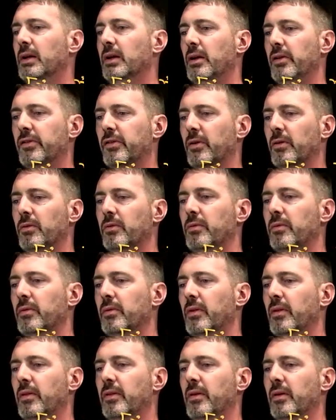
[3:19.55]
and so
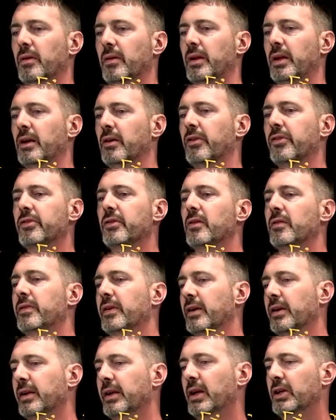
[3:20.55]
there is no
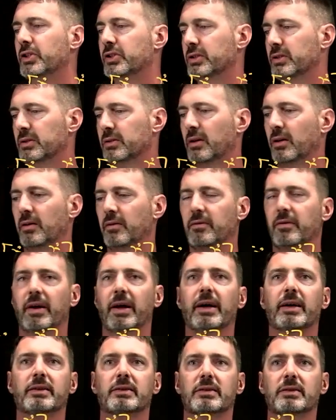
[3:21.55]
variation of
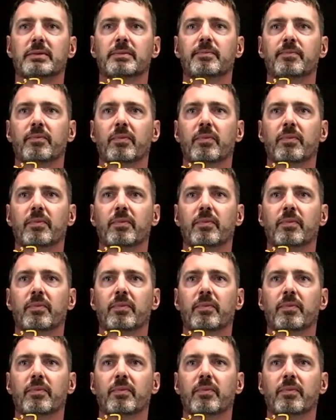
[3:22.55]
x